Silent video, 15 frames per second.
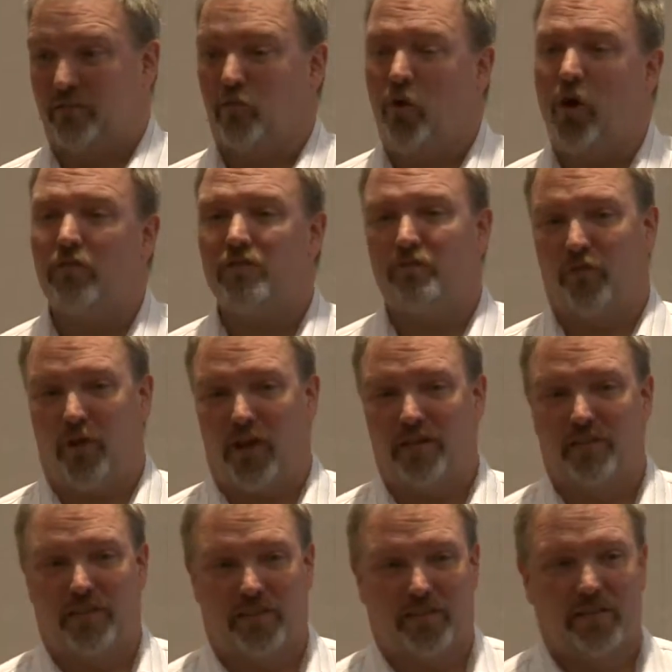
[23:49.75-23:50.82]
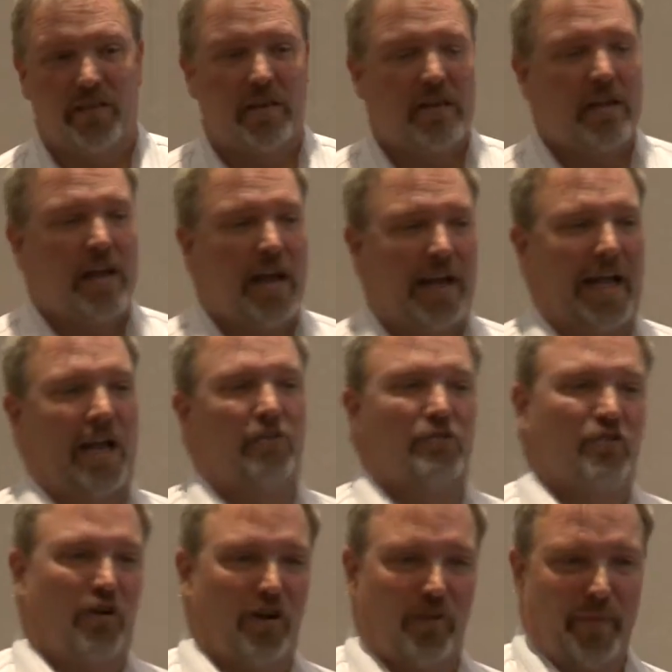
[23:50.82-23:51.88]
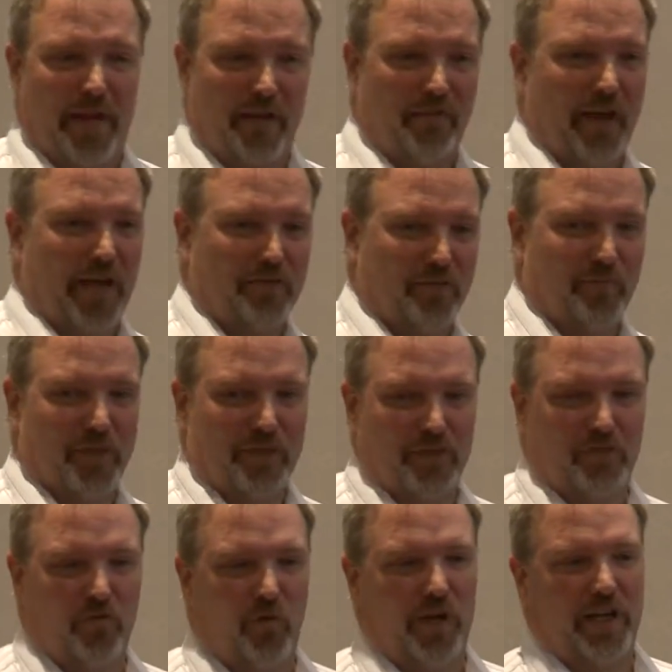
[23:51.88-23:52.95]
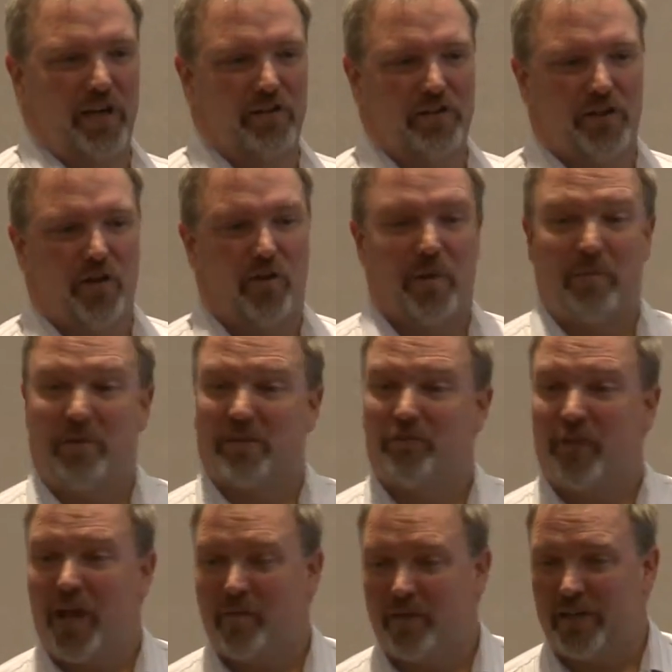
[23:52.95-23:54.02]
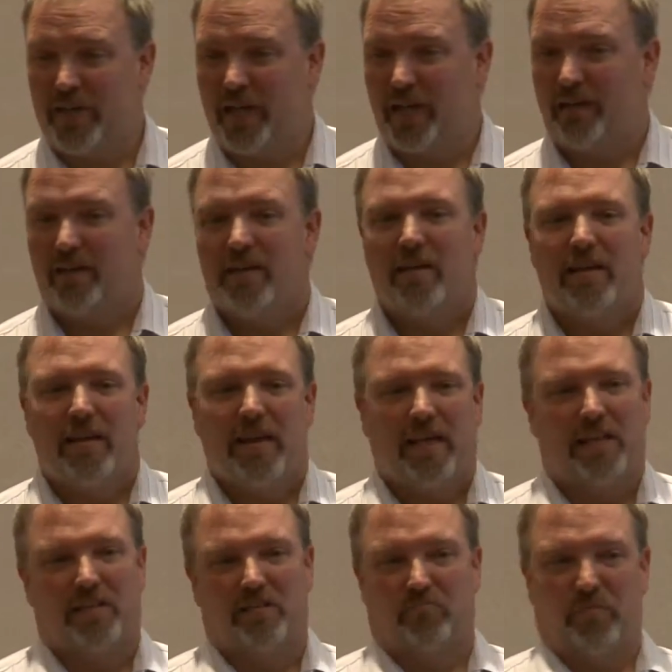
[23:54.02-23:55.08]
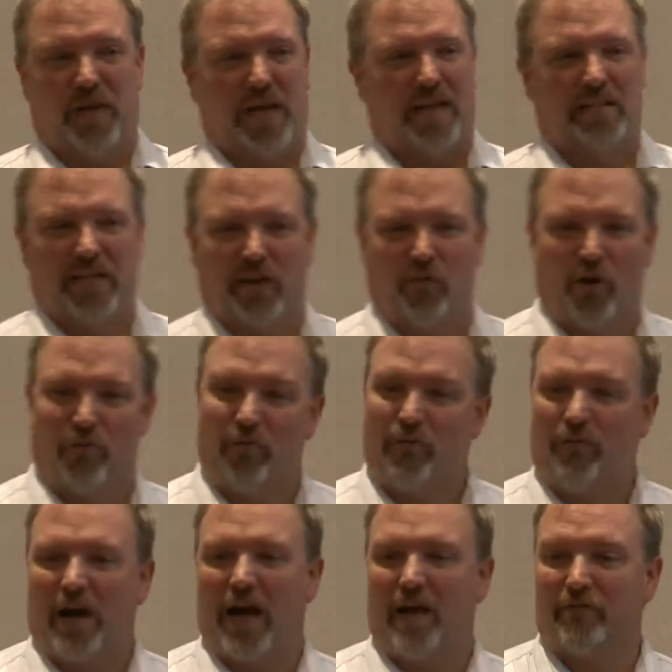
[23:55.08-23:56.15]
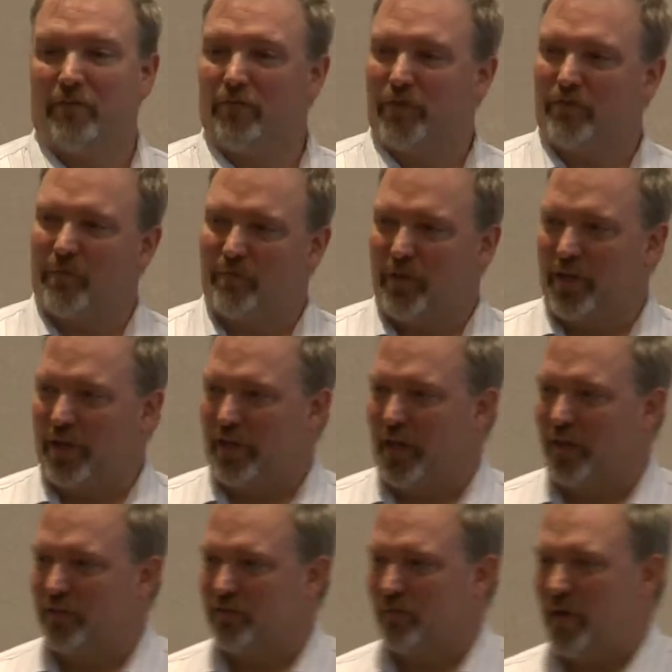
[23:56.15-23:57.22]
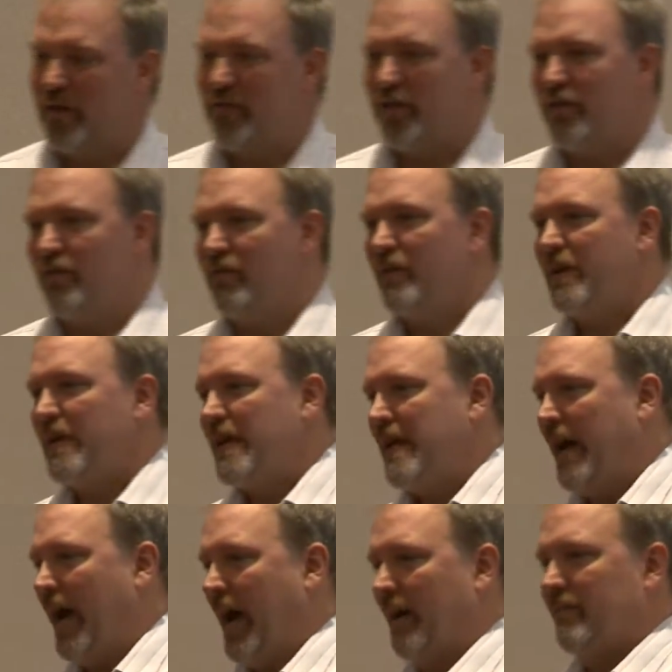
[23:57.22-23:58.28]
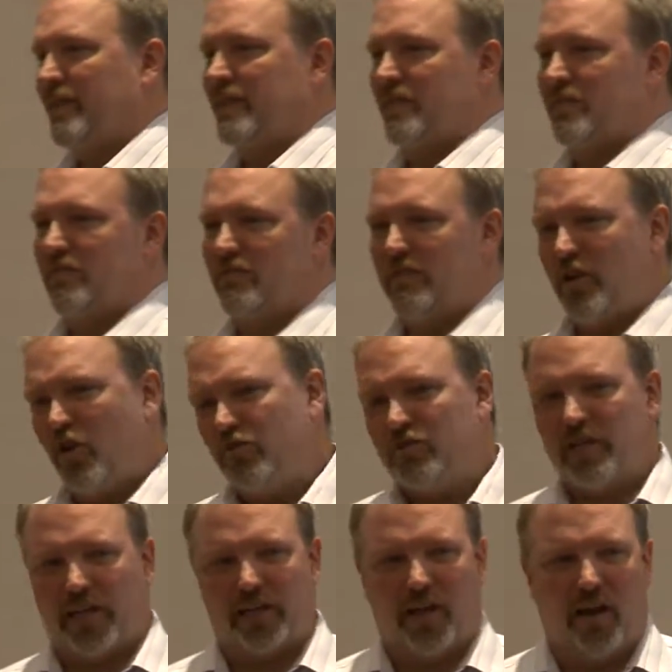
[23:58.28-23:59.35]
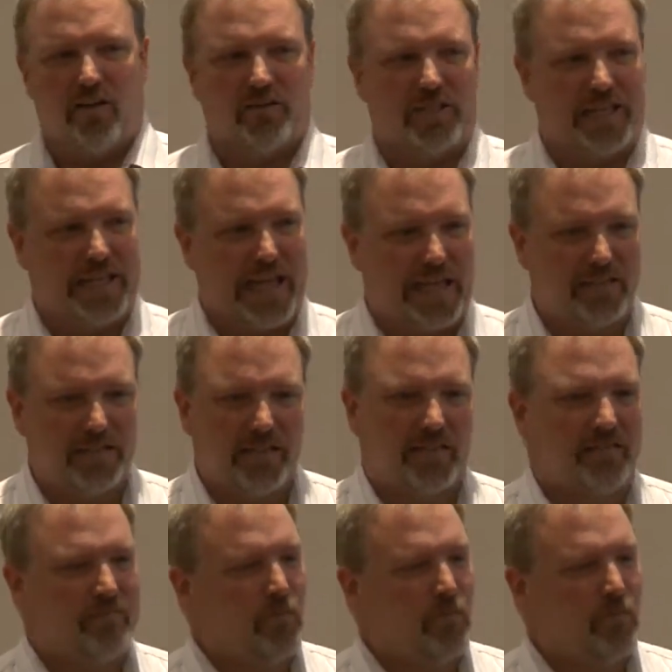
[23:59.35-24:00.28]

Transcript: Walt, for us, is a guy who started a manufacturing business 20 years ago, or maybe his family did. He's anywhere from $5 to $50 million in revenue. He knows technology, gets it.